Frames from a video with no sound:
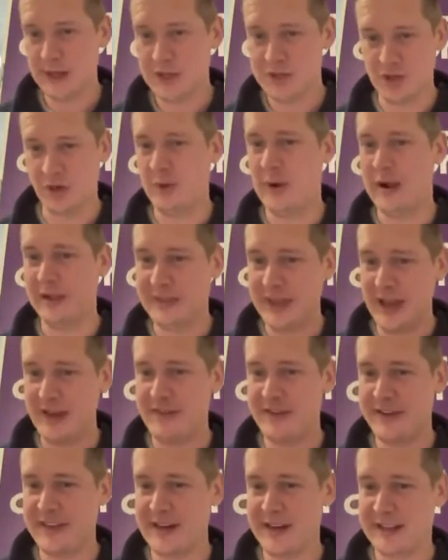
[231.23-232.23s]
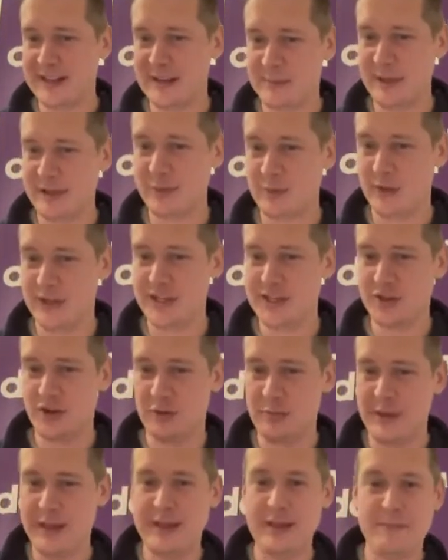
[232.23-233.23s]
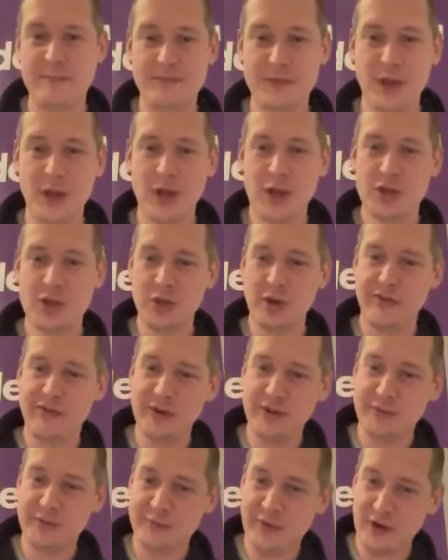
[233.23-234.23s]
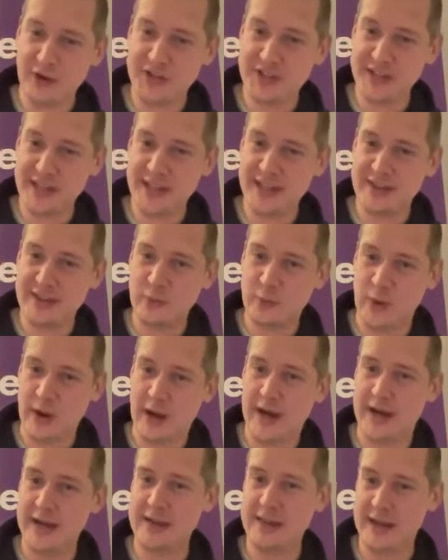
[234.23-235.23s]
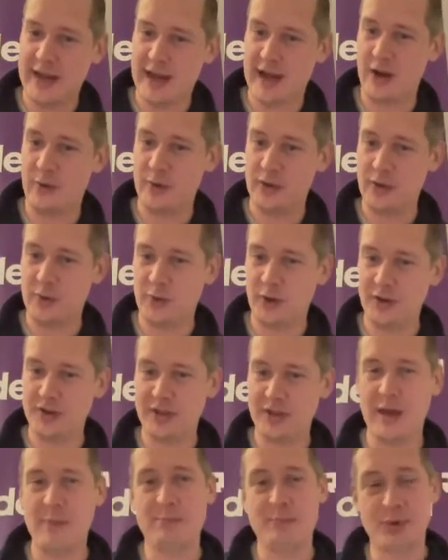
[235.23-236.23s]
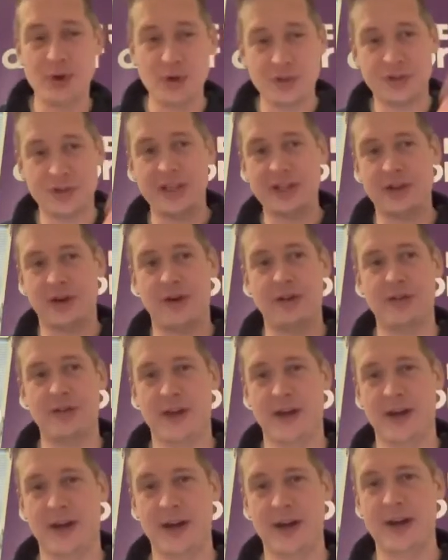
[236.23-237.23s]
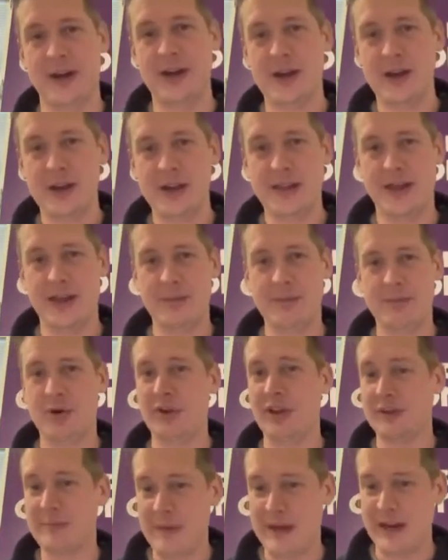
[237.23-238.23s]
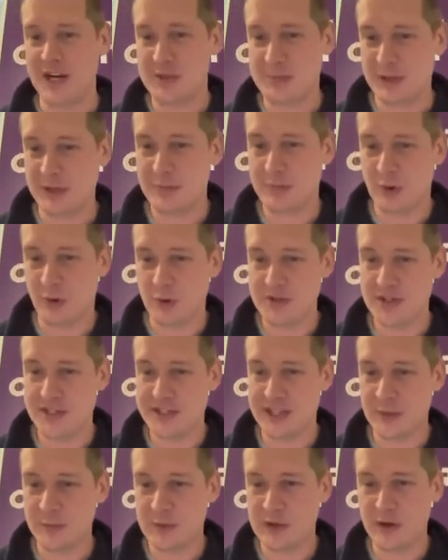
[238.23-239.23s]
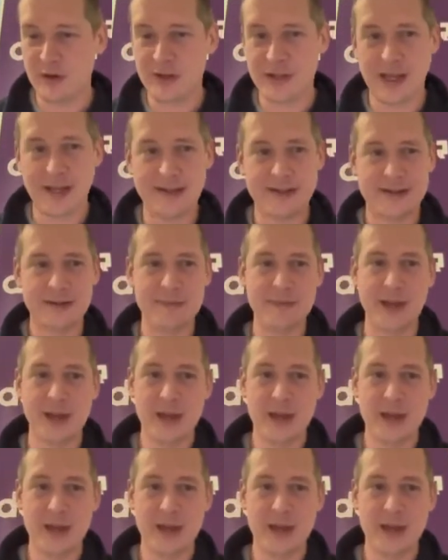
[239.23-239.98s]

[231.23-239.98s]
So I'll dive in a little bit what this could mean. So if we first take the why, the how, and the what and put it on the product management process that we looked at,